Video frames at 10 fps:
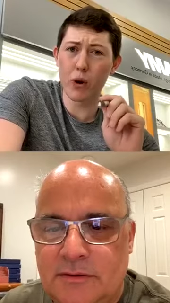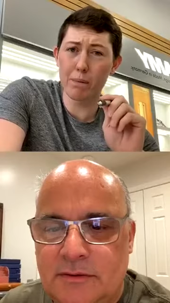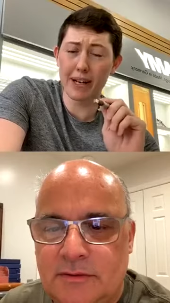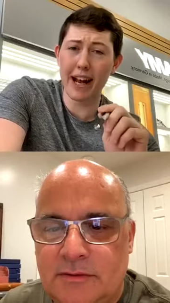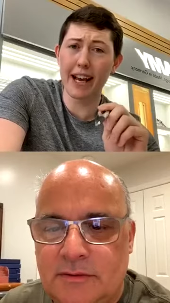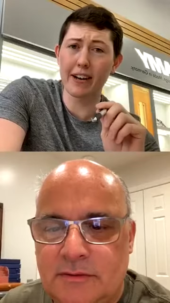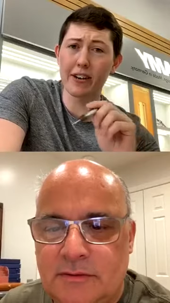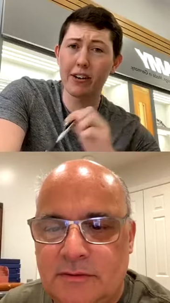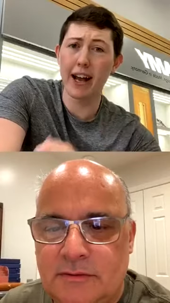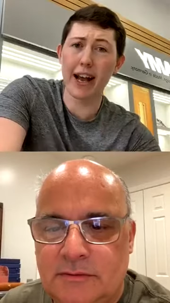Speaker 1: tonight, or you
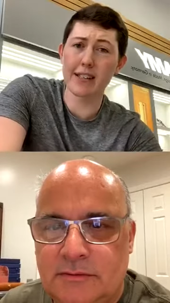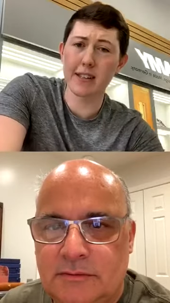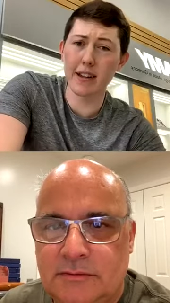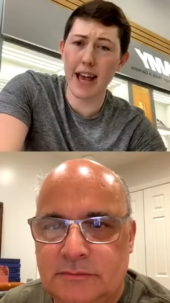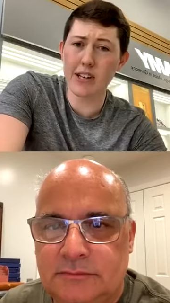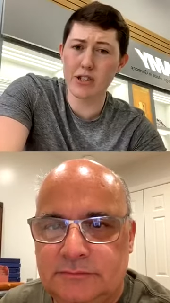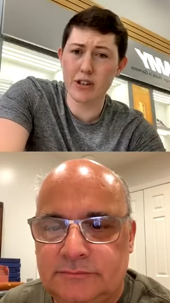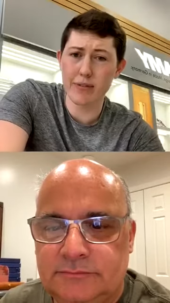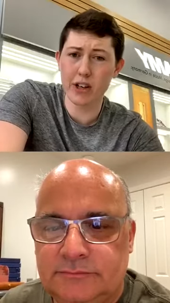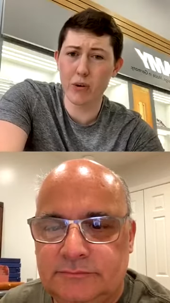guys. The last
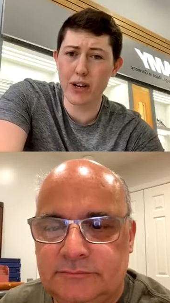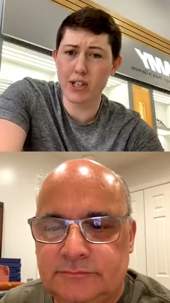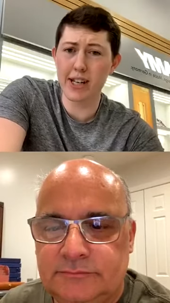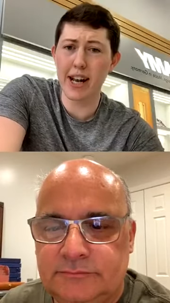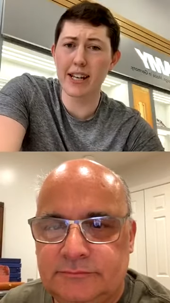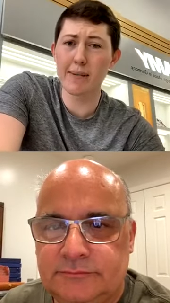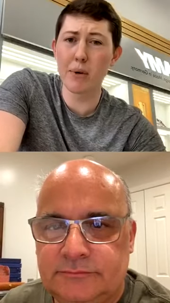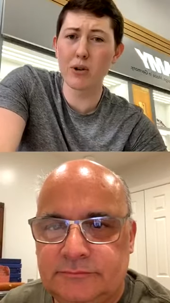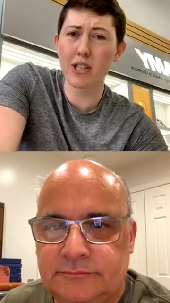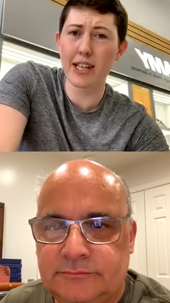trivia question. Any
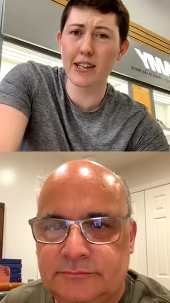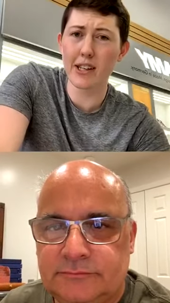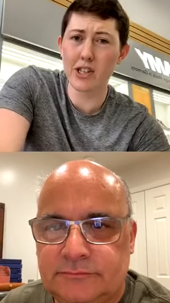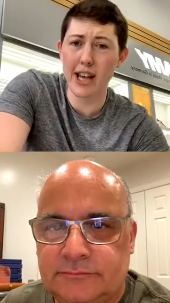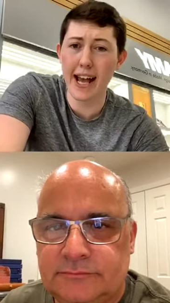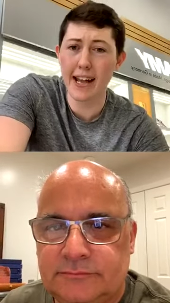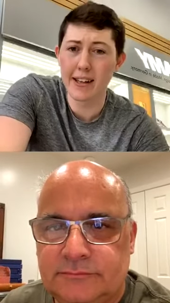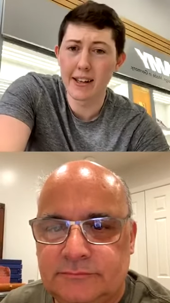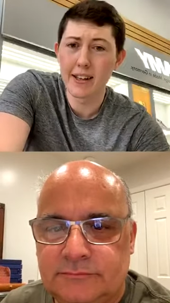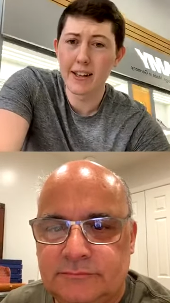emoji in the chat.
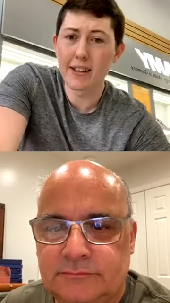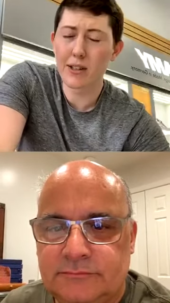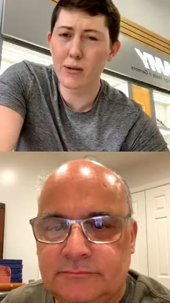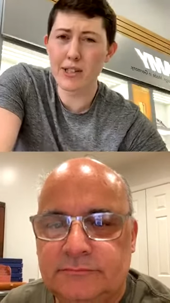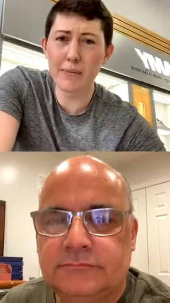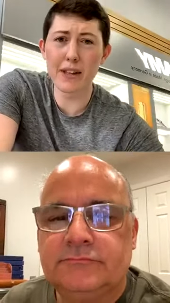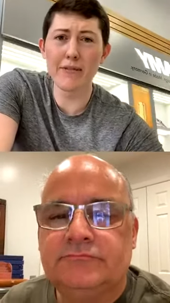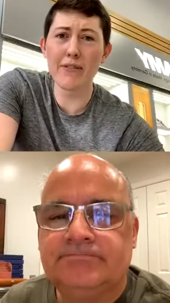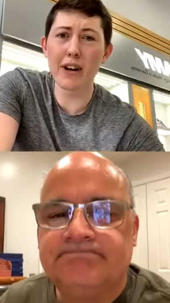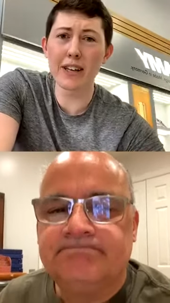Do something
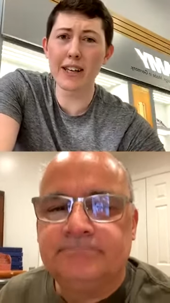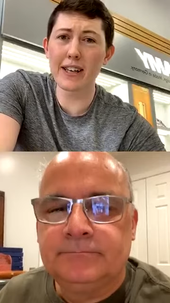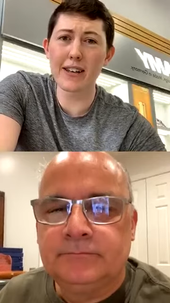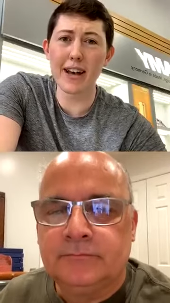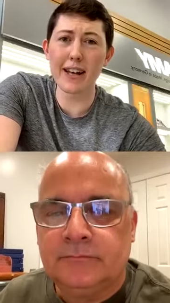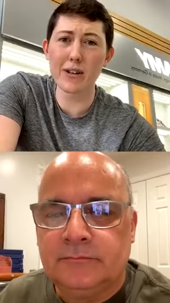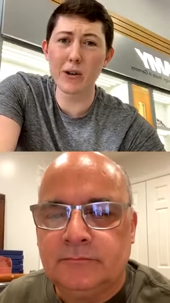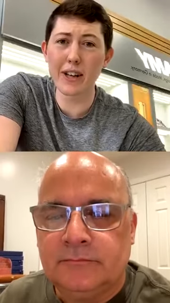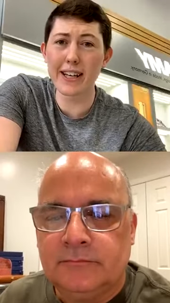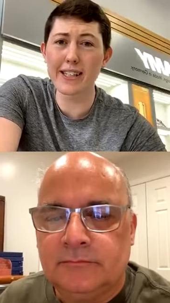funky. I don't
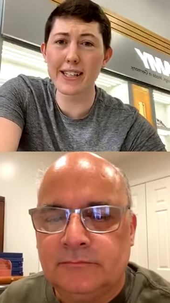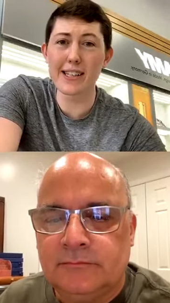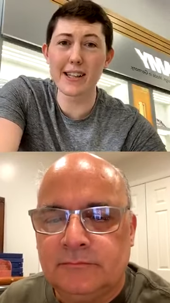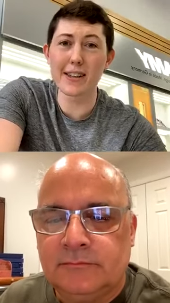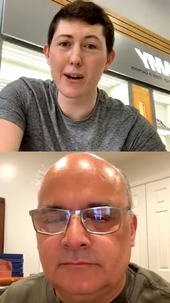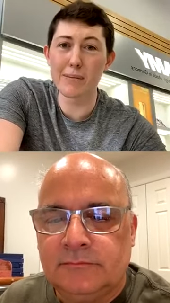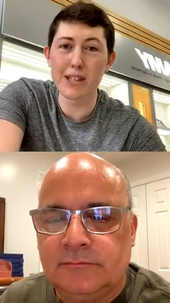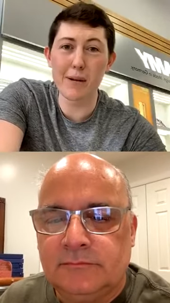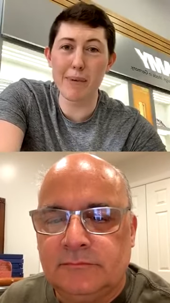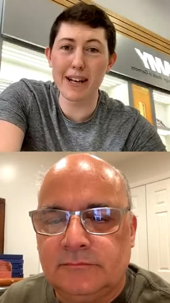like seeing the thumbs
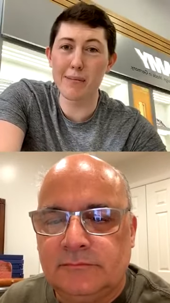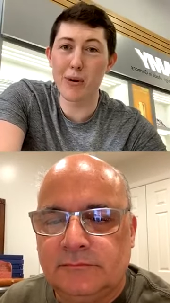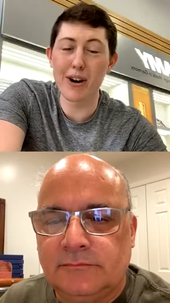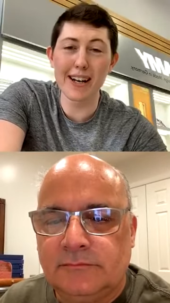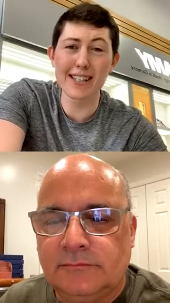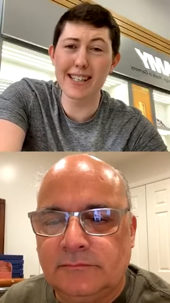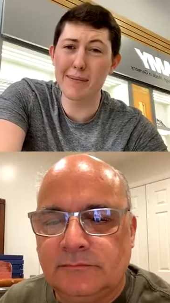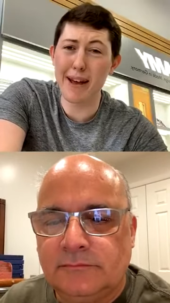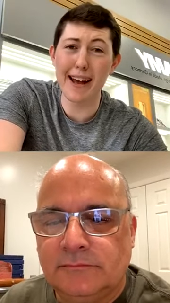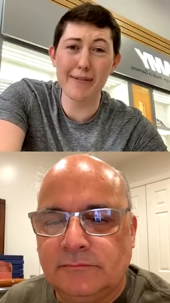up anymore. I see them
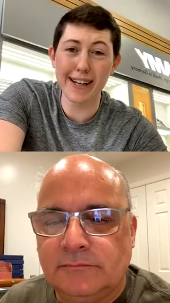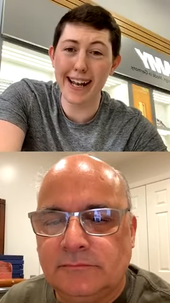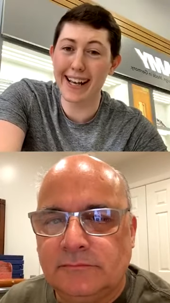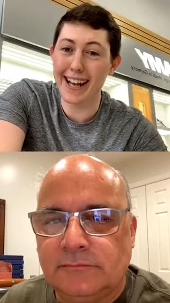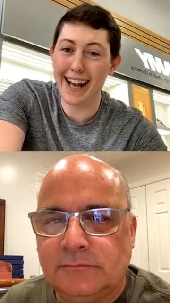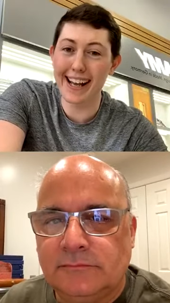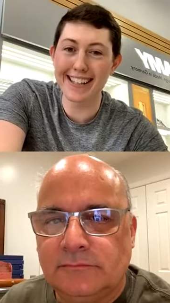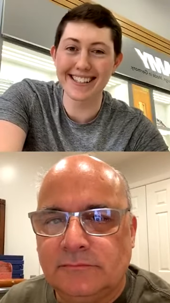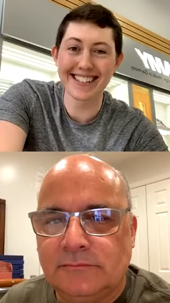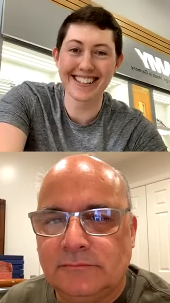every day, guys.
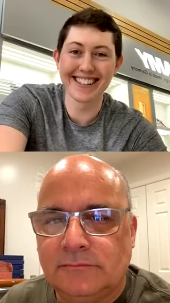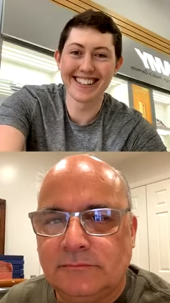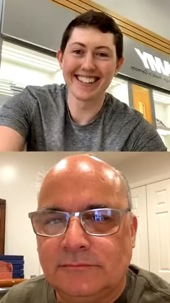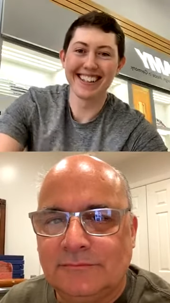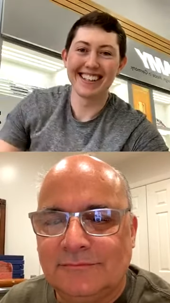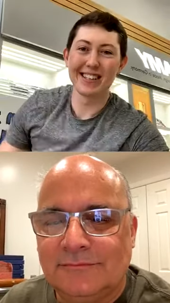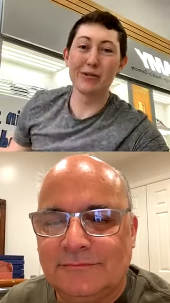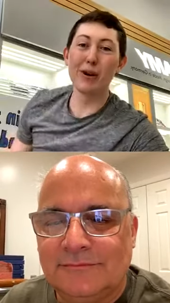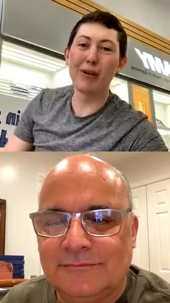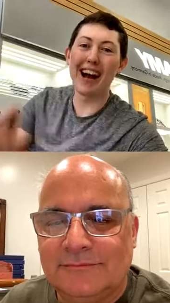Do a
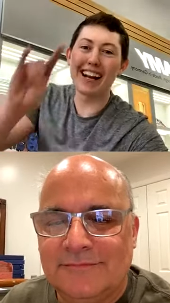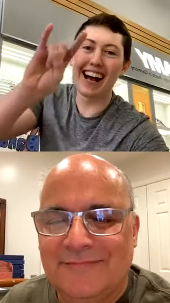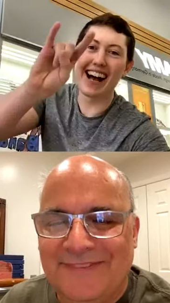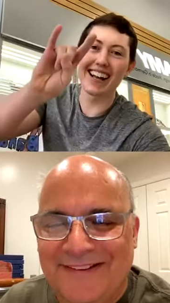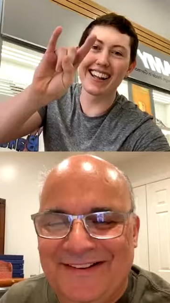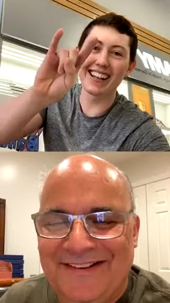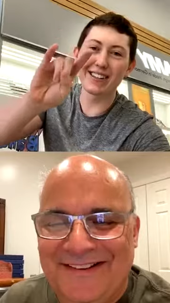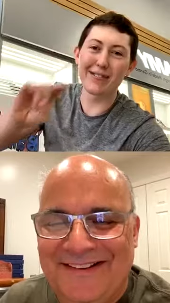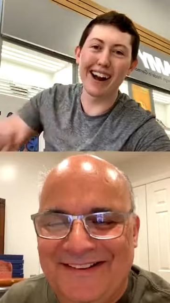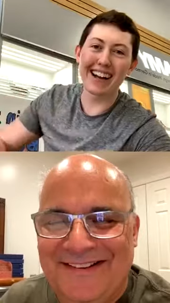rock on. I like the
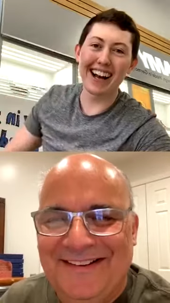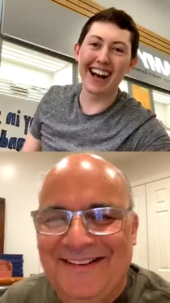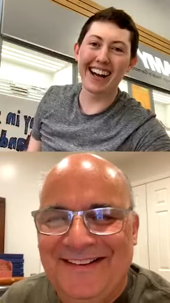rock on.